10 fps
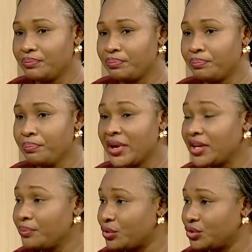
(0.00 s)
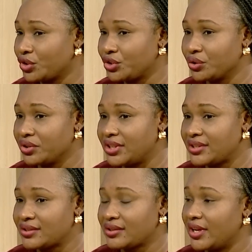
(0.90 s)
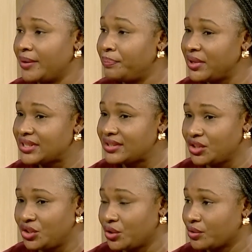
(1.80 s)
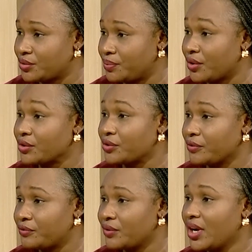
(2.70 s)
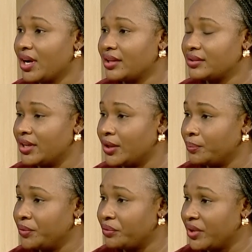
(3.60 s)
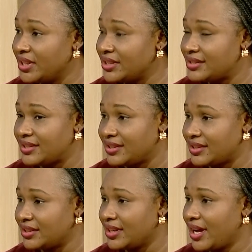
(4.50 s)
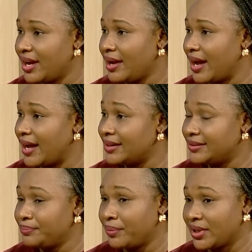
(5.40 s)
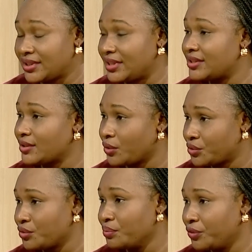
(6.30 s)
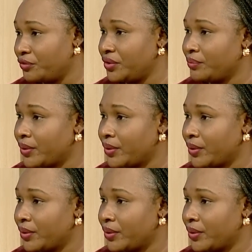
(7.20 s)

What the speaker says: making production, it's a bit tedious because of the raining season, but it's also moving well.